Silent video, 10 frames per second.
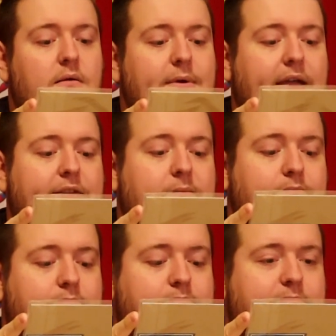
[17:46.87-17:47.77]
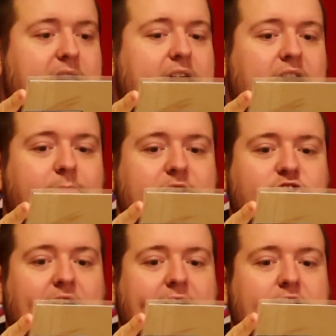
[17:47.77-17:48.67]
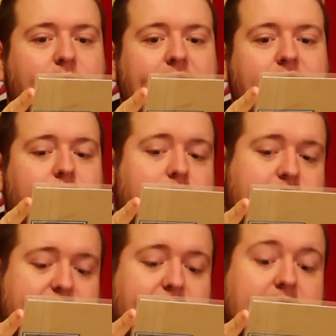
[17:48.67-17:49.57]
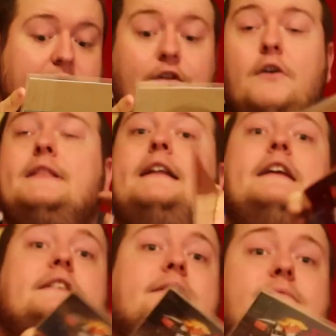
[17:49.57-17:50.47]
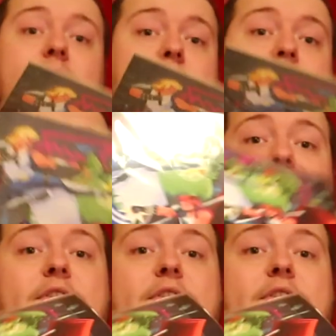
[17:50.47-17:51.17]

But yeah, they're beating up a giant green dude for some reason. If you know what that is, you can save me